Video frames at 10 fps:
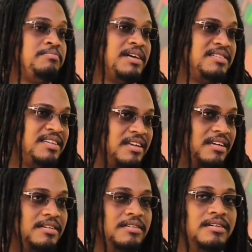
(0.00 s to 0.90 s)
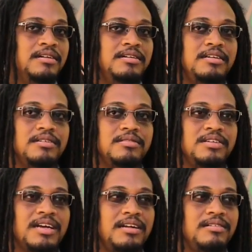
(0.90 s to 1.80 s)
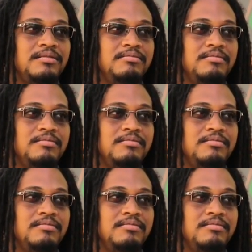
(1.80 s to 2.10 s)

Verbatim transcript: particular, you know, to kind of